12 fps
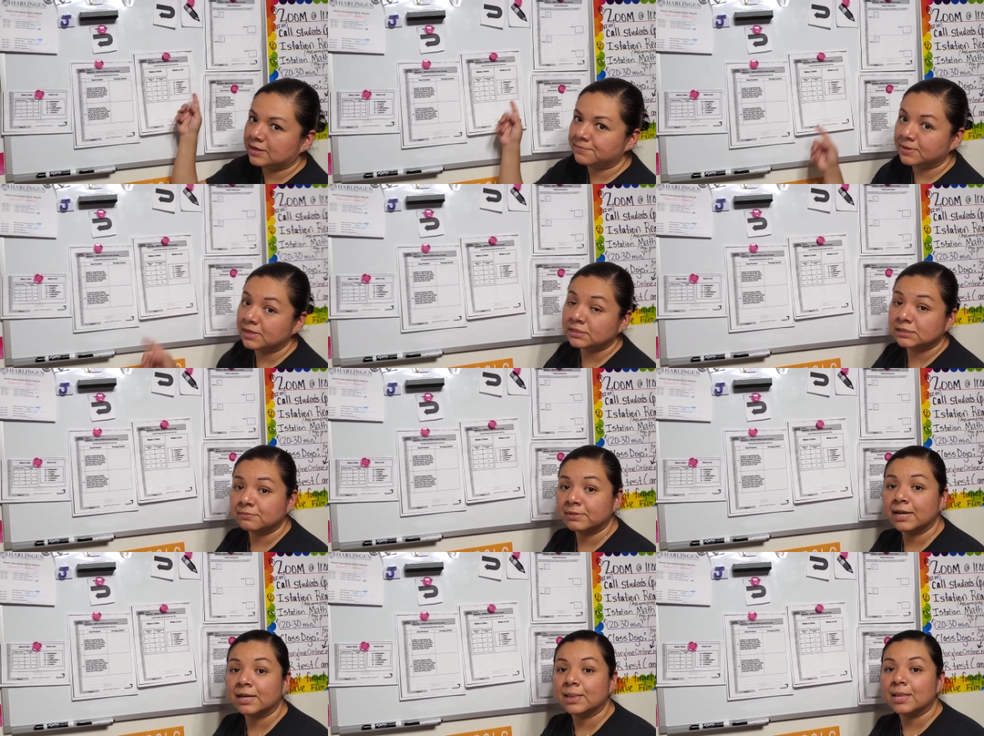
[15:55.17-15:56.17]
It may seem
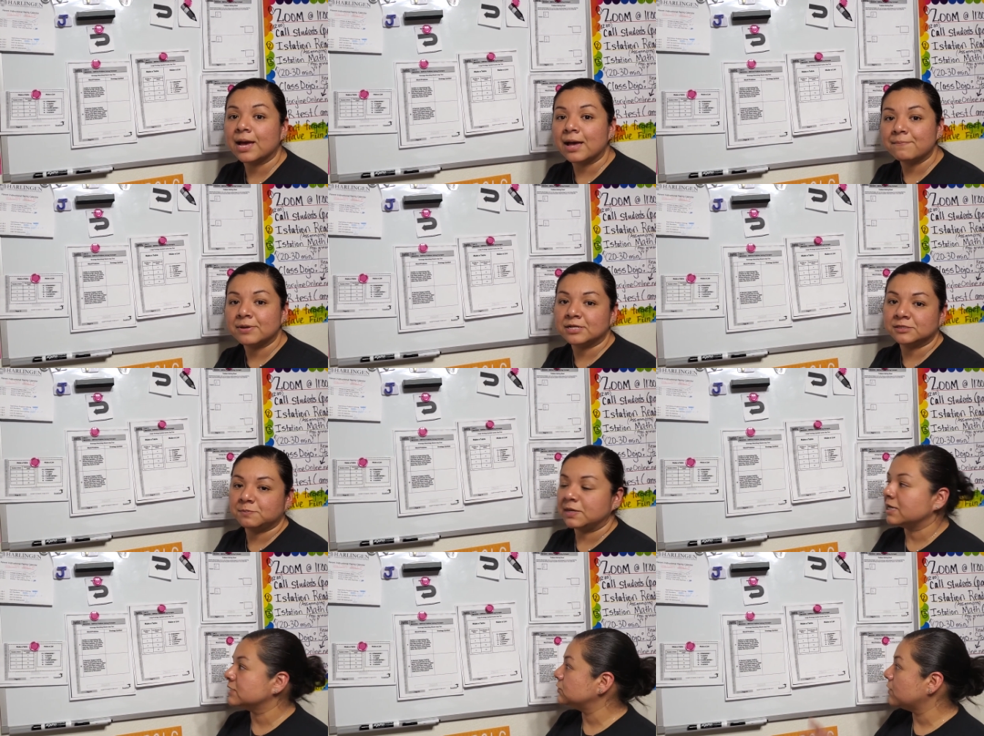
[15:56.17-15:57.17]
like a lot, but it's
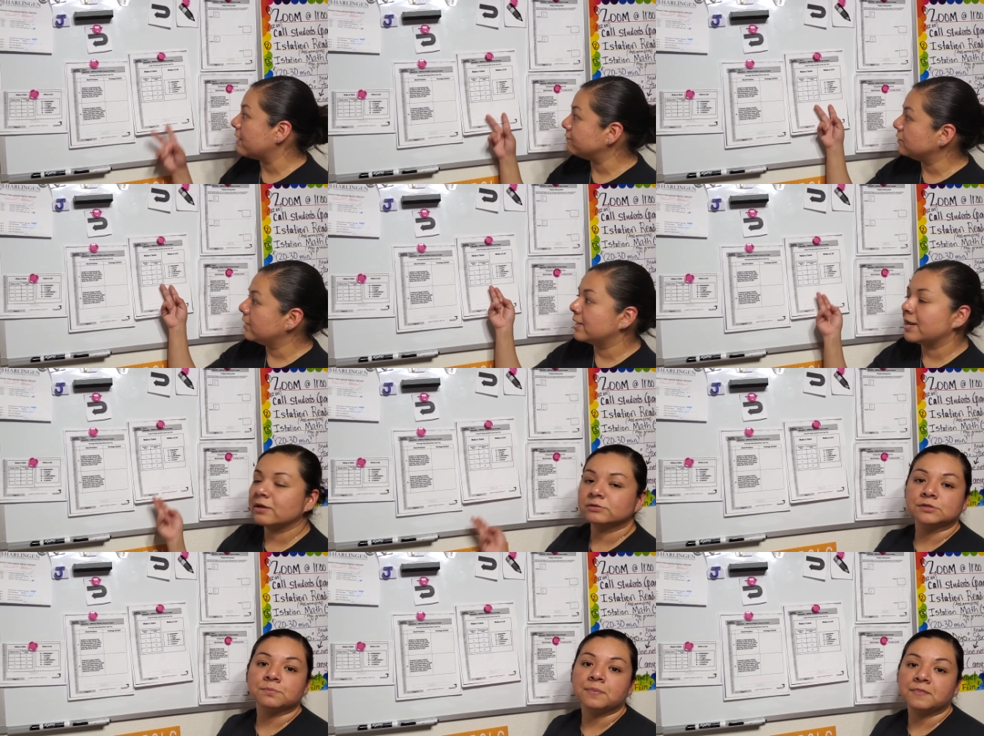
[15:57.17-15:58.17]
because you have to cut out
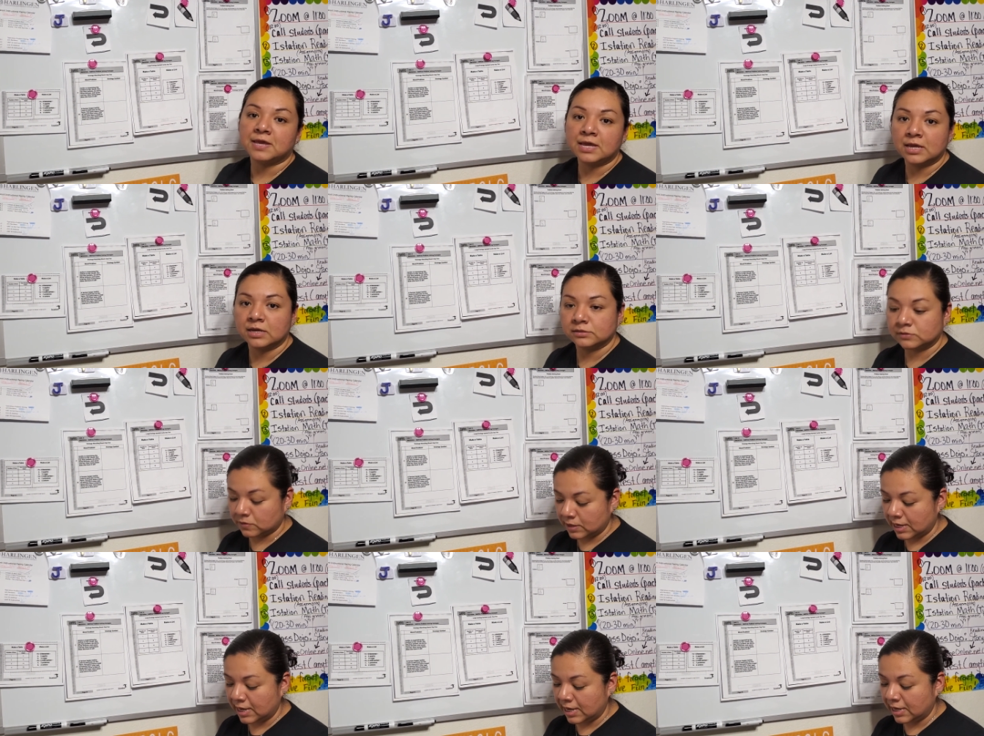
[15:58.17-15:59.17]
some things,
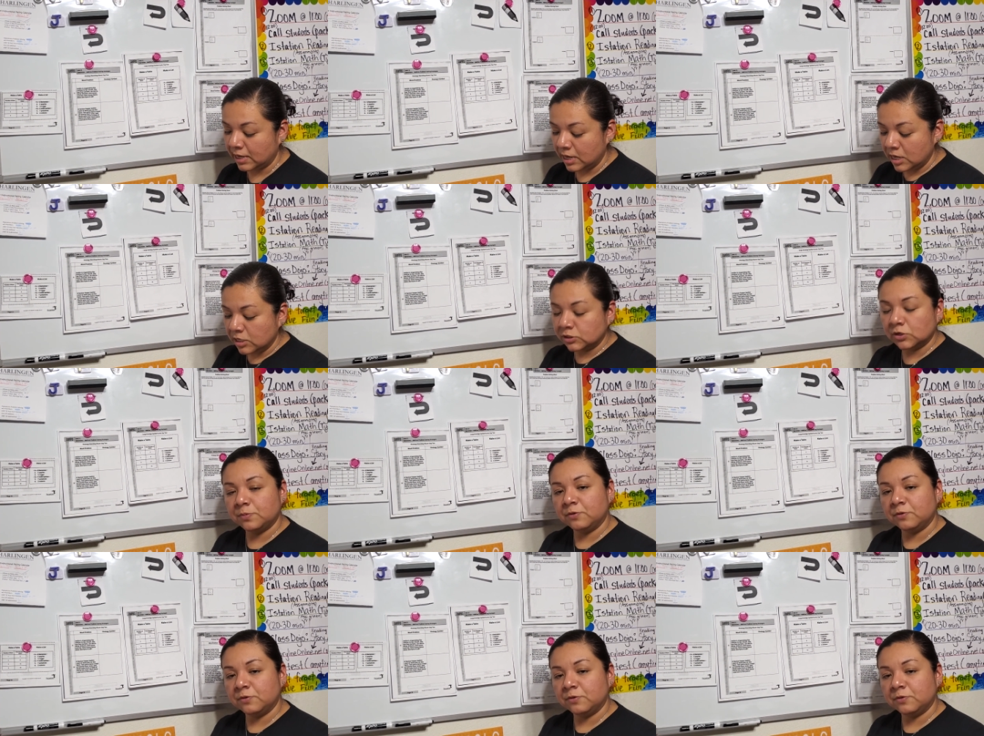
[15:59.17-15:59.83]
okay? So